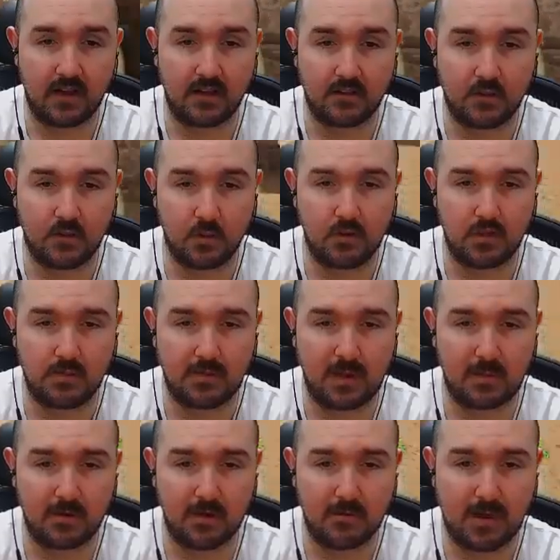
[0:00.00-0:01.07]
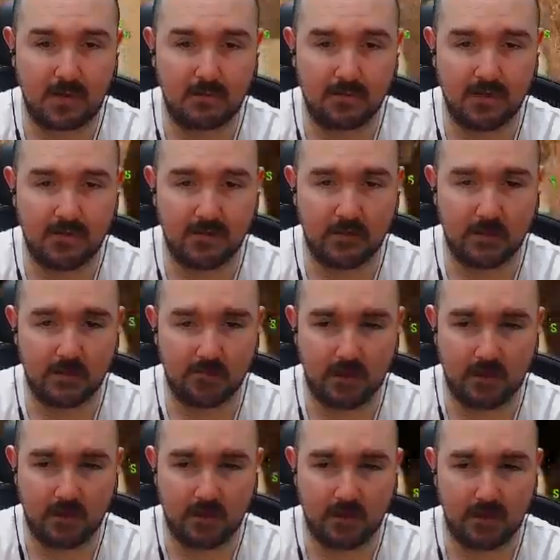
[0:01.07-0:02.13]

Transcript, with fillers: saw this map on the map preview screen,